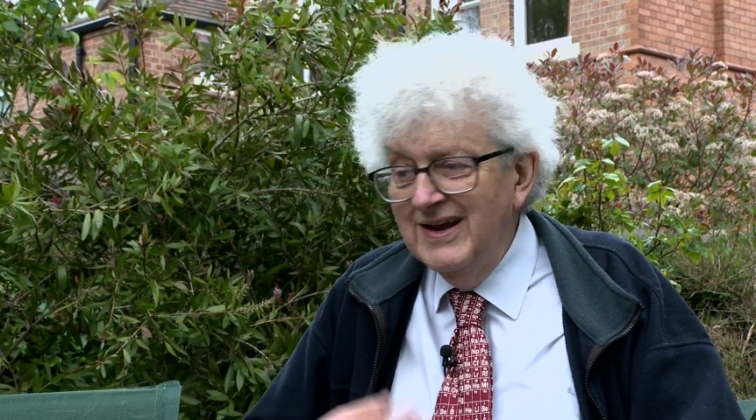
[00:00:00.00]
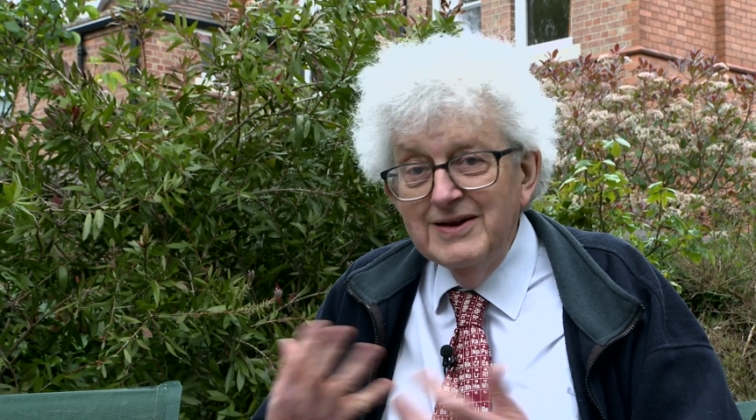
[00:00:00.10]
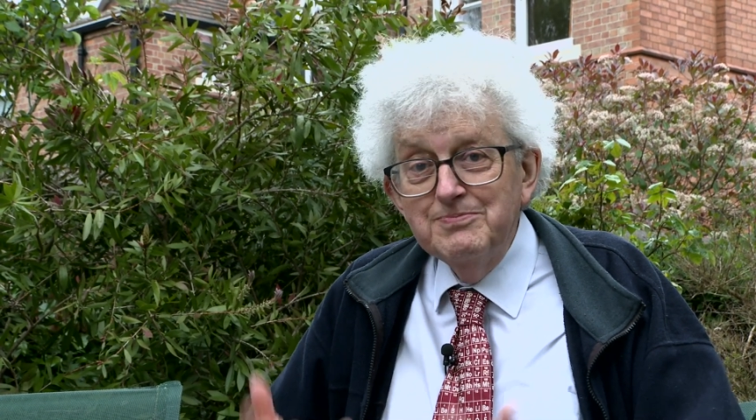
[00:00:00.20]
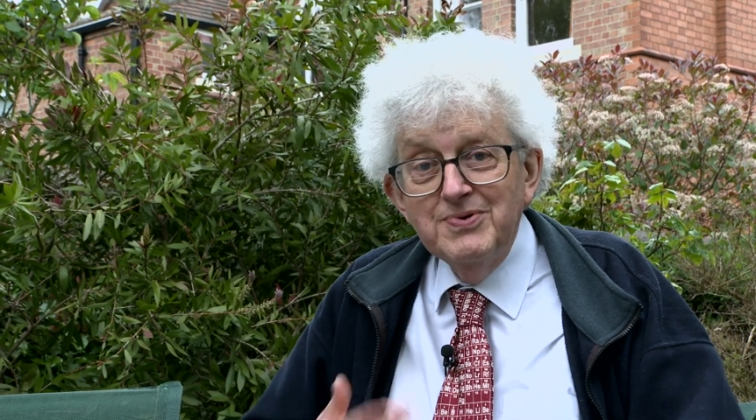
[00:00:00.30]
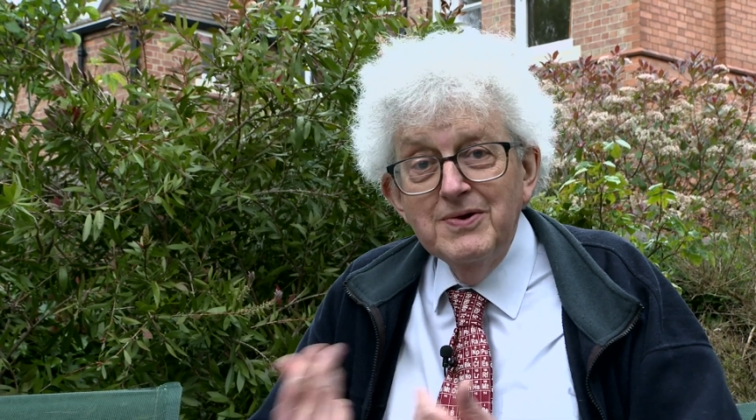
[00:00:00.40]

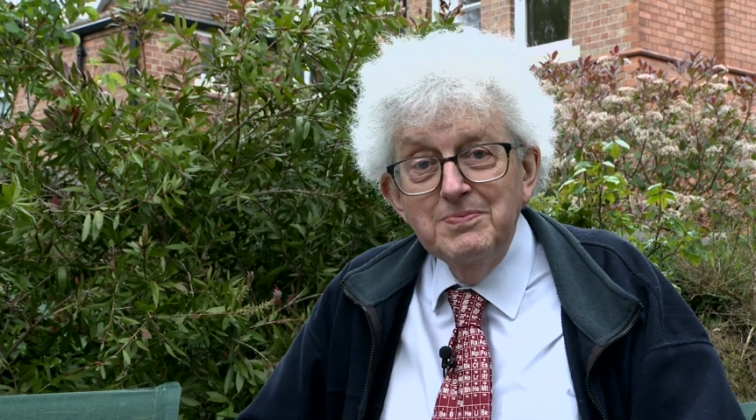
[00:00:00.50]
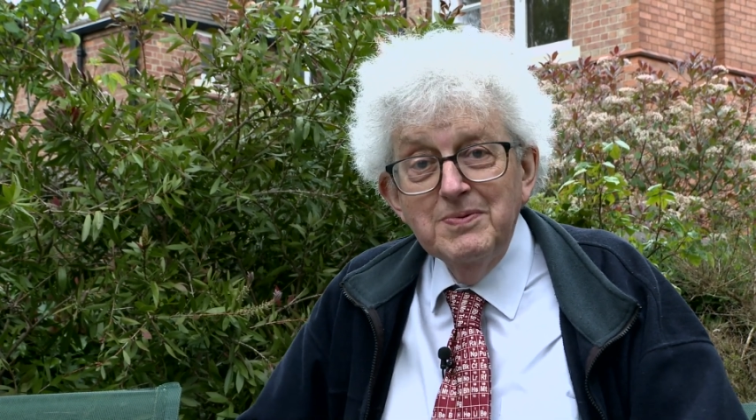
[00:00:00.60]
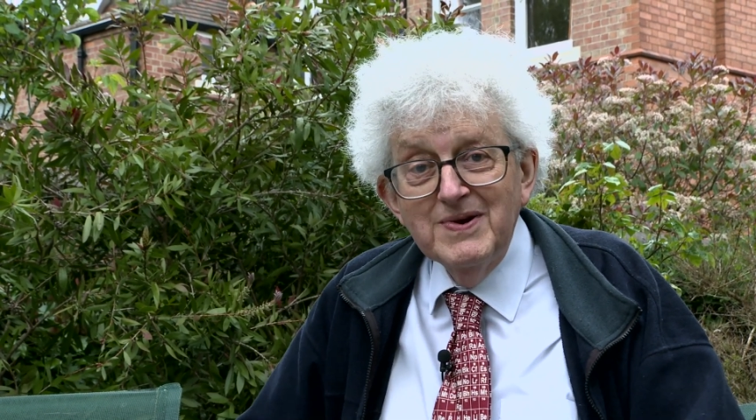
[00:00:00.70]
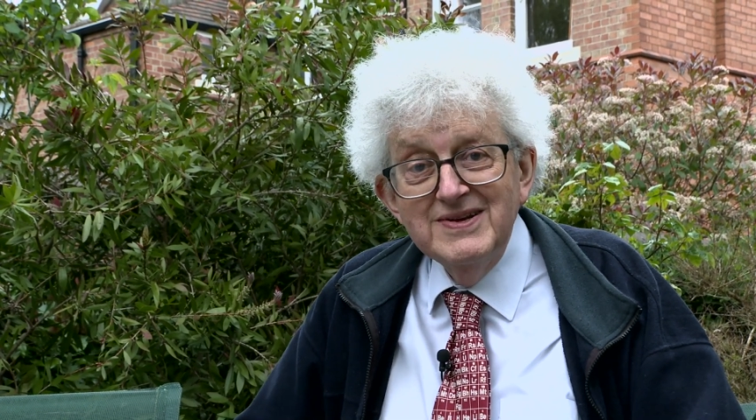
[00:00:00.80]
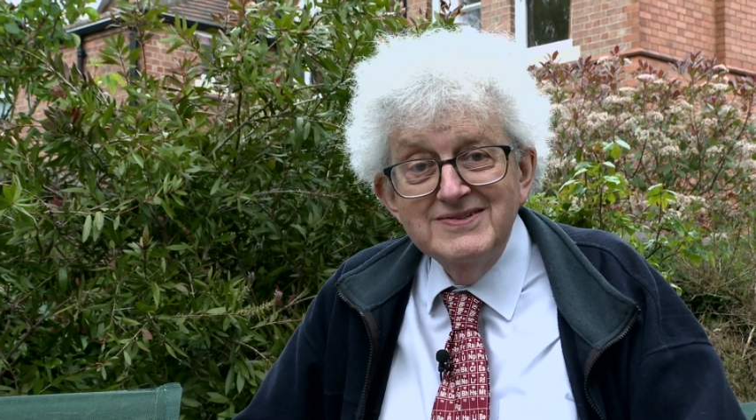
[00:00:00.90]
it
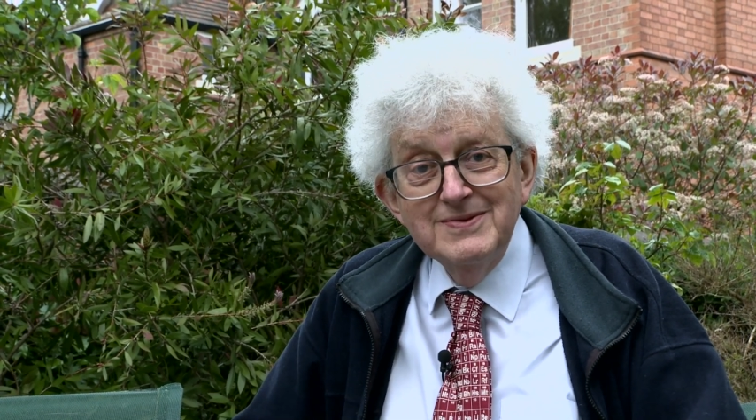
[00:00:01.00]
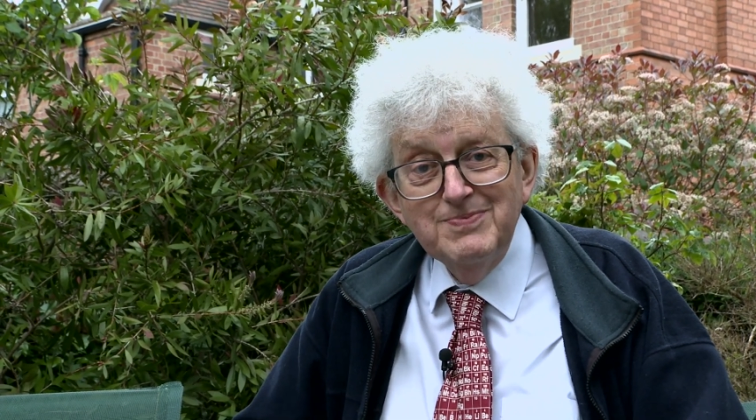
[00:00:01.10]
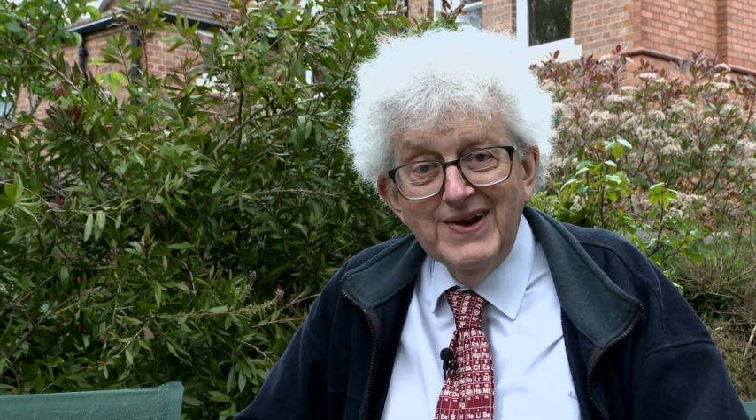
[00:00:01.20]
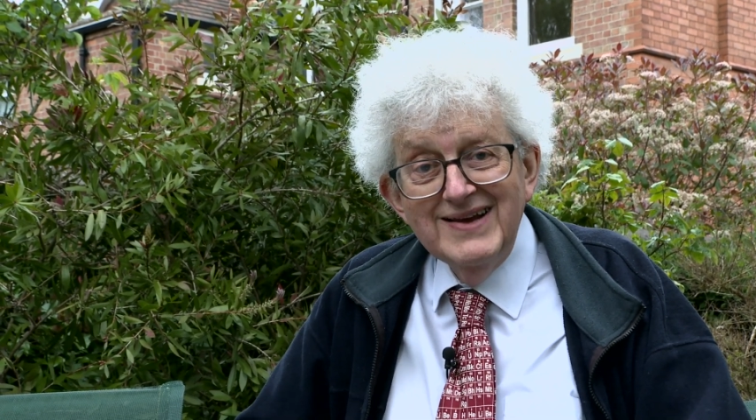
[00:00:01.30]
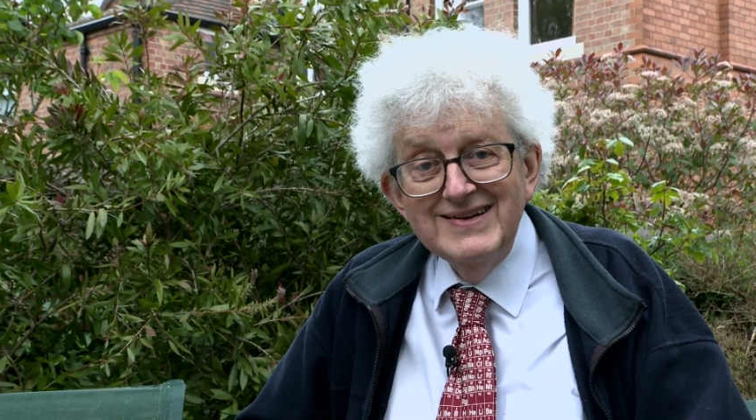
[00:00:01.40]
probably
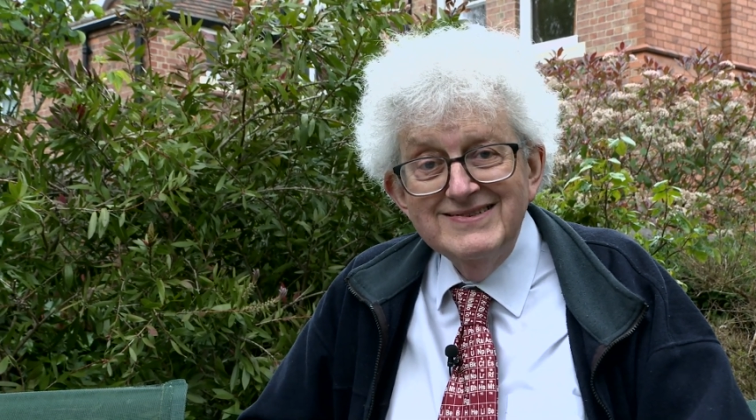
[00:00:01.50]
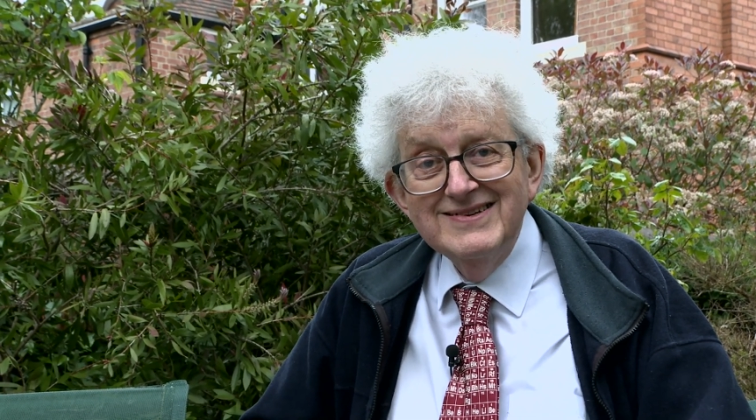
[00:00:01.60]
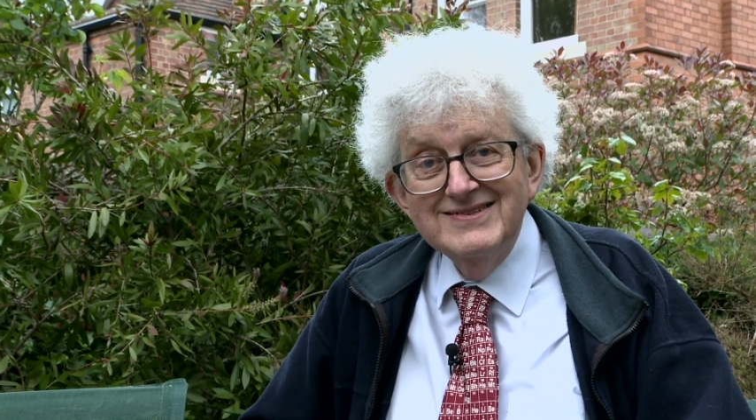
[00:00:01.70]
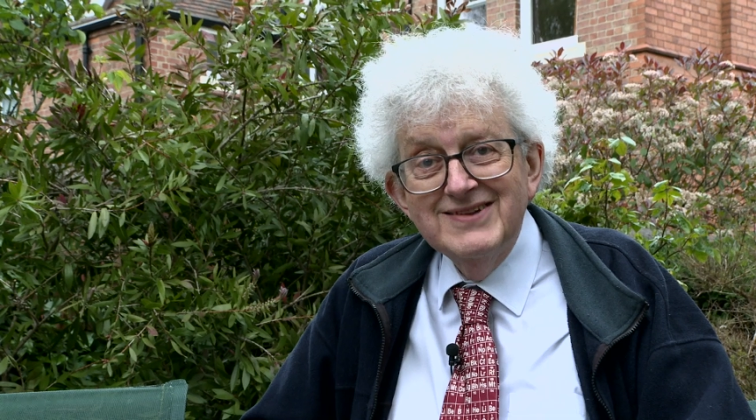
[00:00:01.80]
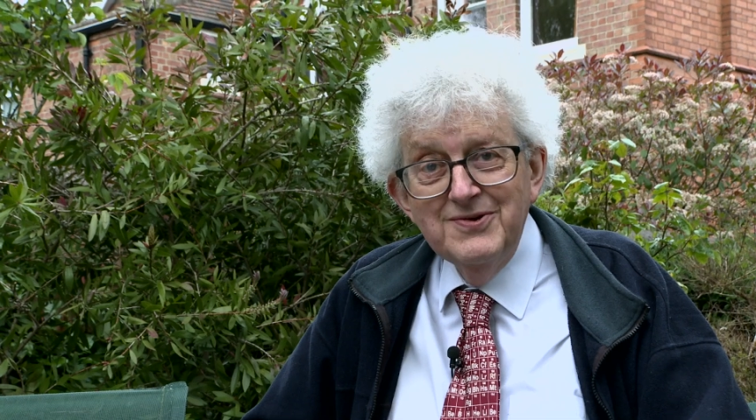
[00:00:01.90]
supplies
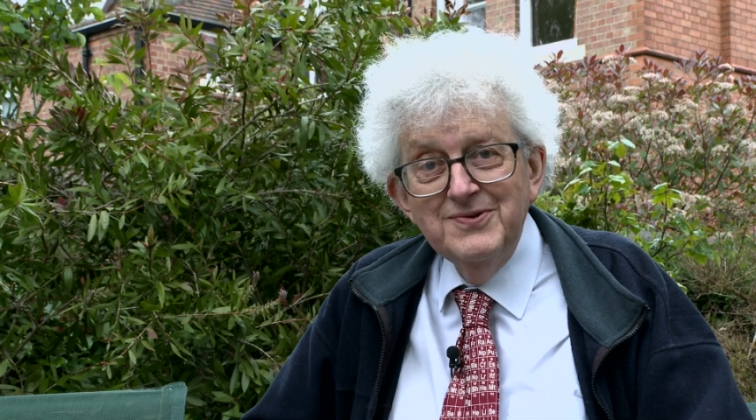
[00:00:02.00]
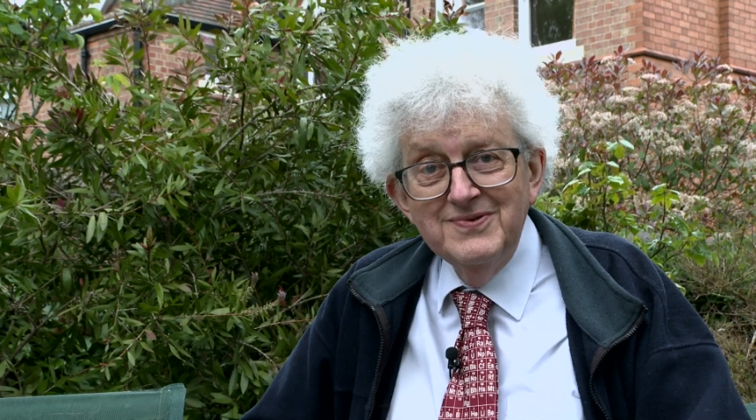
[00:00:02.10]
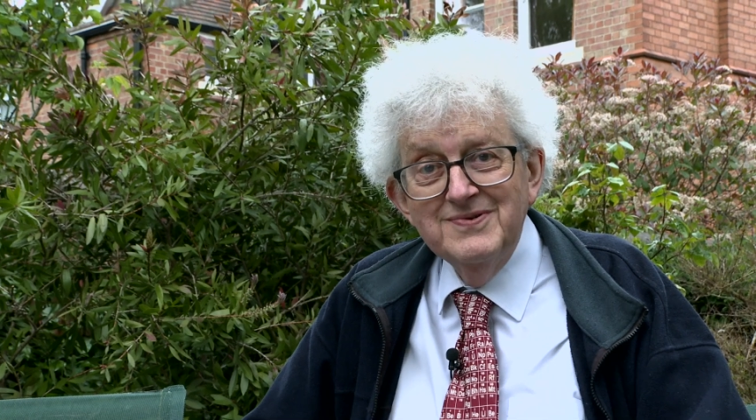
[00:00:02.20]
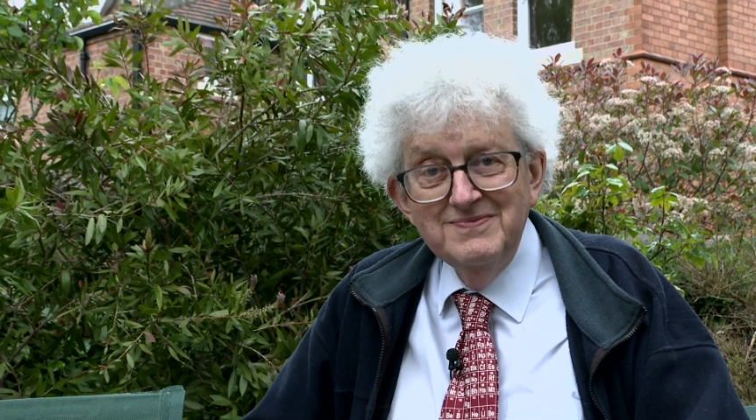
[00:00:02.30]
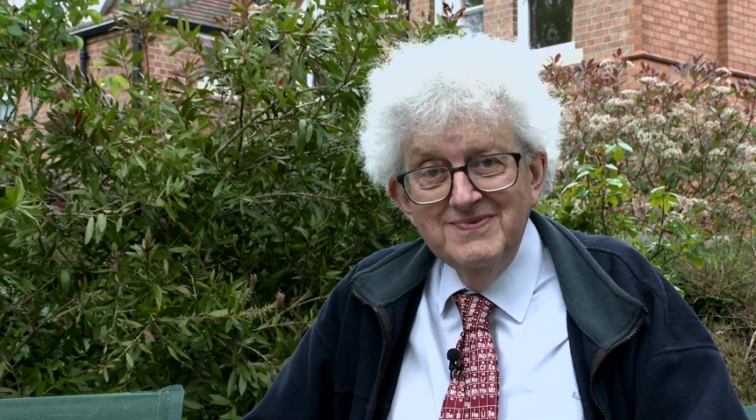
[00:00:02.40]
its
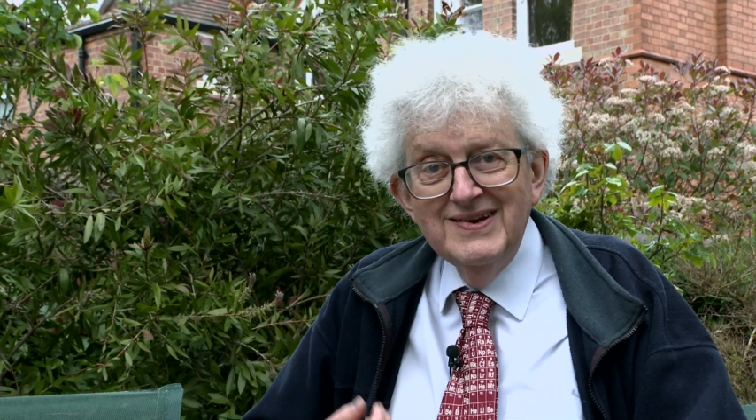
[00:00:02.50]
own